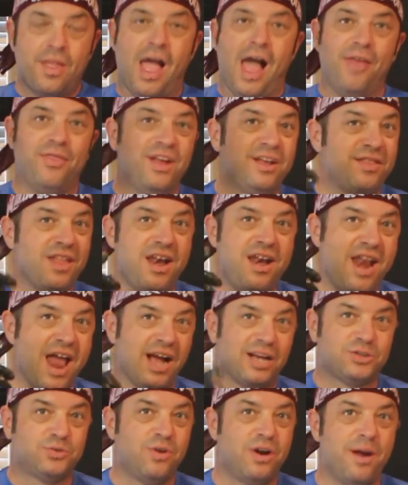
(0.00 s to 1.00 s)
I think the
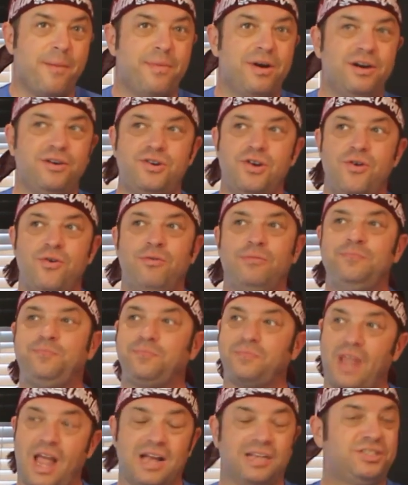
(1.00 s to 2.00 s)
next one I'm gonna do,
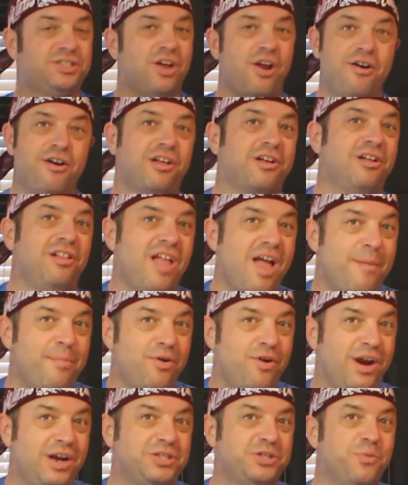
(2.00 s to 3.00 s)
I started a
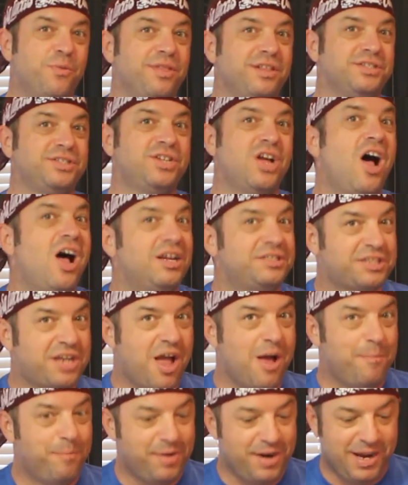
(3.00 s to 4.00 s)
collaboration with a sauce
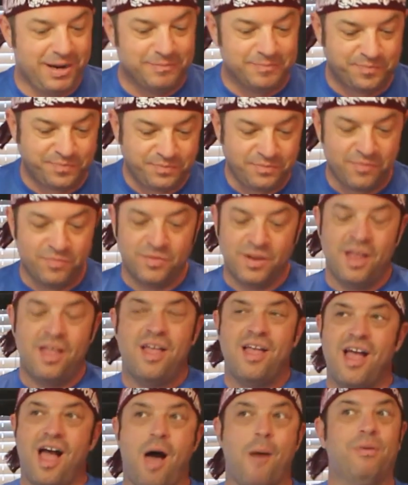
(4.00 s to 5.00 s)
company.
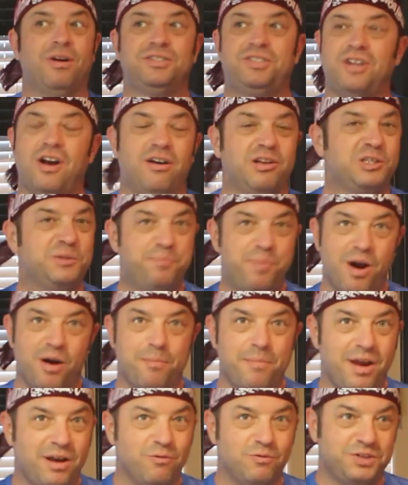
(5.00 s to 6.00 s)
I'm gonna start
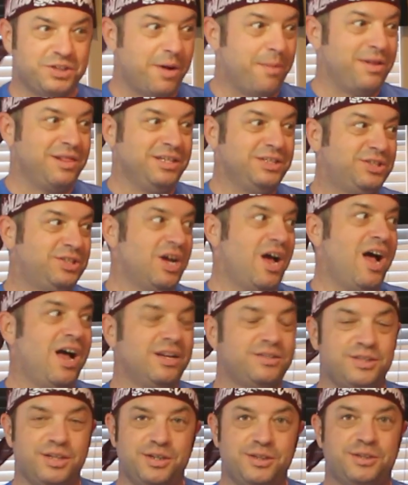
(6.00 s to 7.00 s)
experimenting with some of these
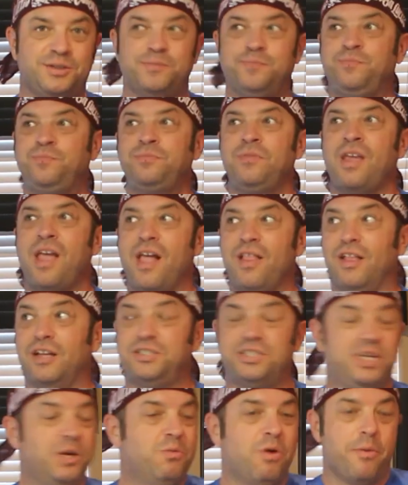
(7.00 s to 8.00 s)
sauces and
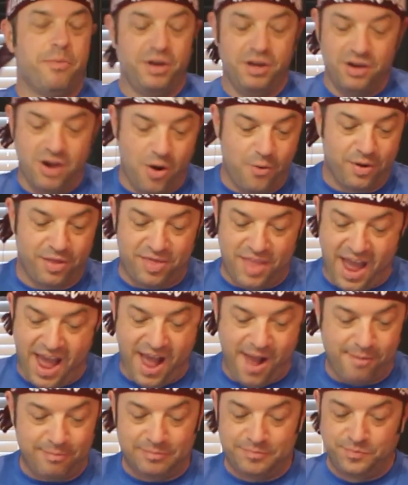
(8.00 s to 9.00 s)
let's see where we can go with
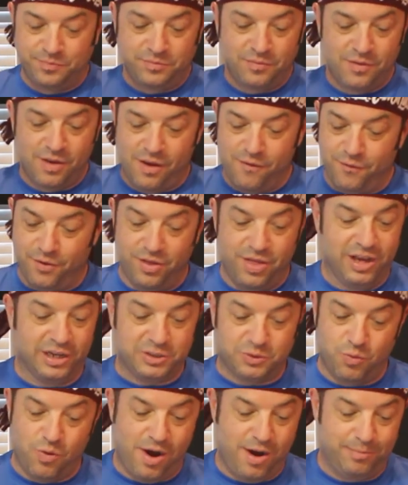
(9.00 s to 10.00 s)
that. For
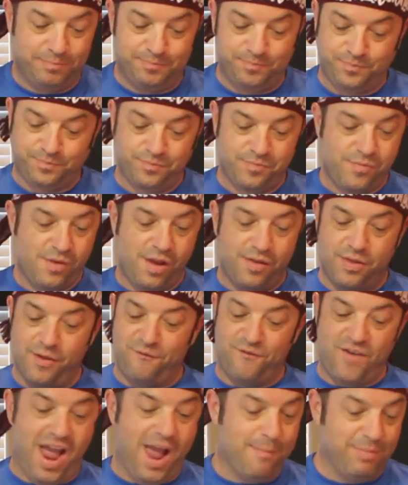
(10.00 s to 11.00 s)
this one, the
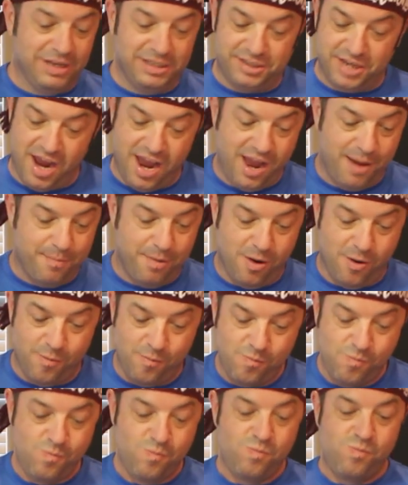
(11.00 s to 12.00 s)
family
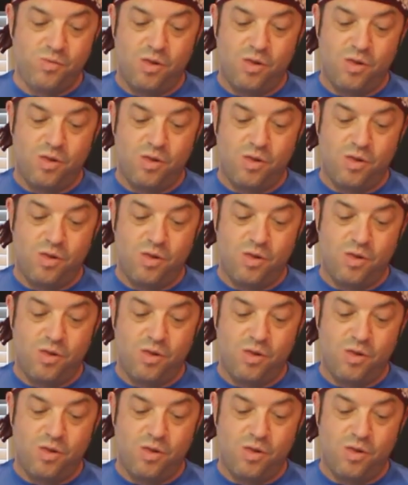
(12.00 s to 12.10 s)
table,